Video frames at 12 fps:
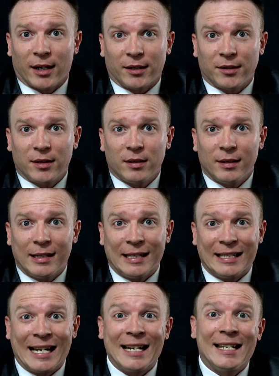guest
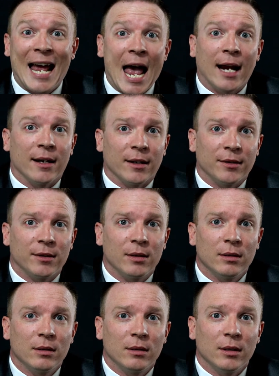is an
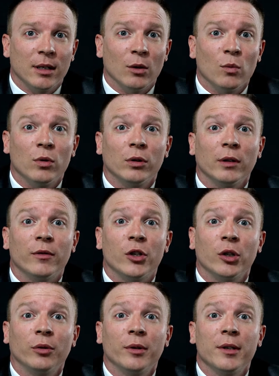antagonist in the world of
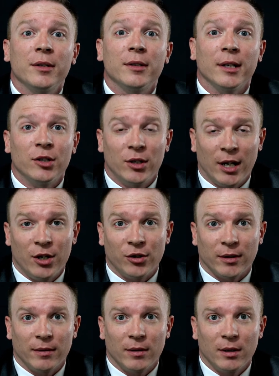children's
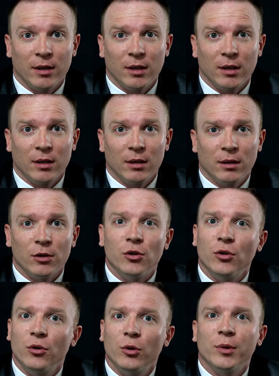education.
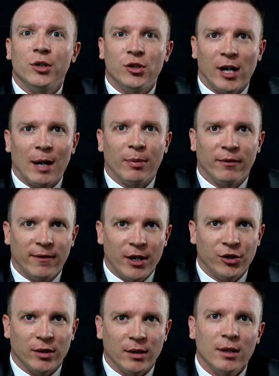Due to his job
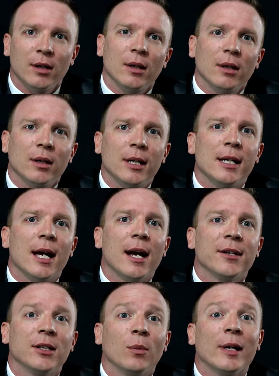profession, he
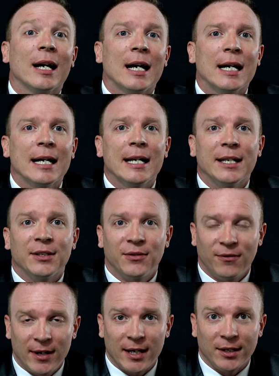asked that we hide his
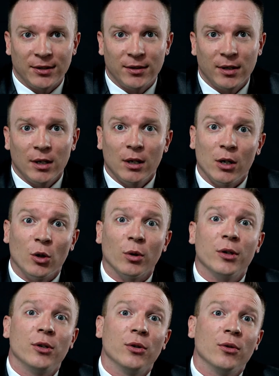face in
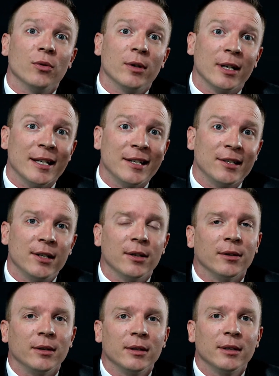order to
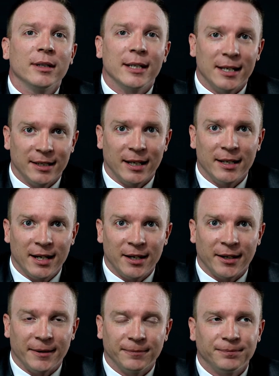conceal his
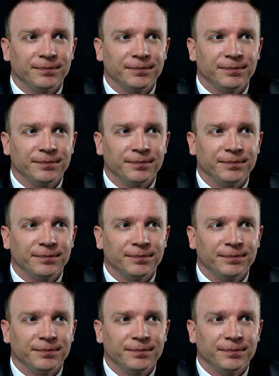identity.